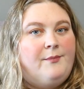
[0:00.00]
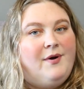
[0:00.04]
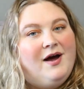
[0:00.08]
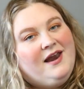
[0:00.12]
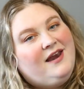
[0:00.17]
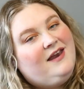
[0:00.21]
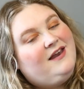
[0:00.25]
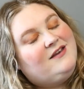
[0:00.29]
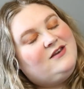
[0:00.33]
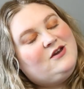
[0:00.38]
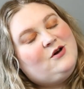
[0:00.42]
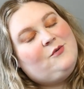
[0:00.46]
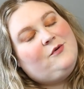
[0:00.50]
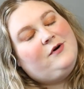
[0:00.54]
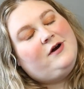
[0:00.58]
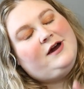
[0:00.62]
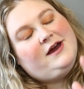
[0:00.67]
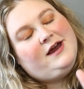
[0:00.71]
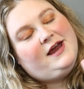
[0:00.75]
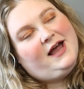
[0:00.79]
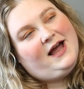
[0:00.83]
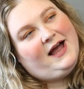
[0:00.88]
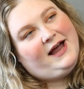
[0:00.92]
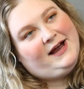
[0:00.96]
but don't
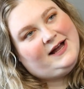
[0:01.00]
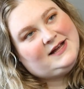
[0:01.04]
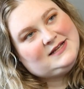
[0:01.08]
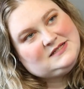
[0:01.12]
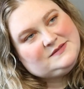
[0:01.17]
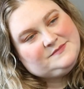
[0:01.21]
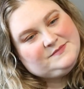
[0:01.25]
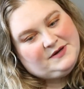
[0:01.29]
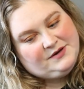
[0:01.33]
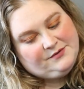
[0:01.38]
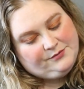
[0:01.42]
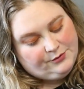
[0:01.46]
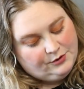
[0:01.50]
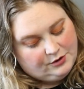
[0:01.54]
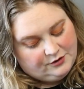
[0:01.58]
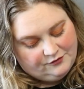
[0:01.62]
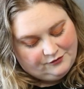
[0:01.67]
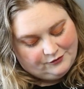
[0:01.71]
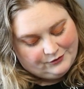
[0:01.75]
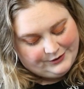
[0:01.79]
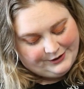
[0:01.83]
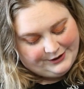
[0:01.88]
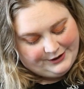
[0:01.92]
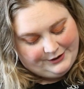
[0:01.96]
worry, I got some b-roll
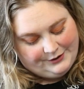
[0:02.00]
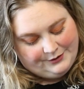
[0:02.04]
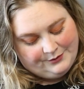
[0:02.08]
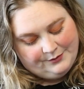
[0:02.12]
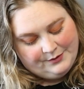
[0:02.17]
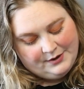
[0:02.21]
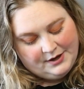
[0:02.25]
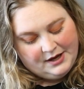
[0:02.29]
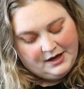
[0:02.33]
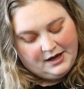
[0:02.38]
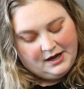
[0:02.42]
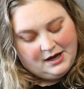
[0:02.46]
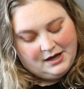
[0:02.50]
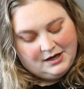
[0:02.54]
for you.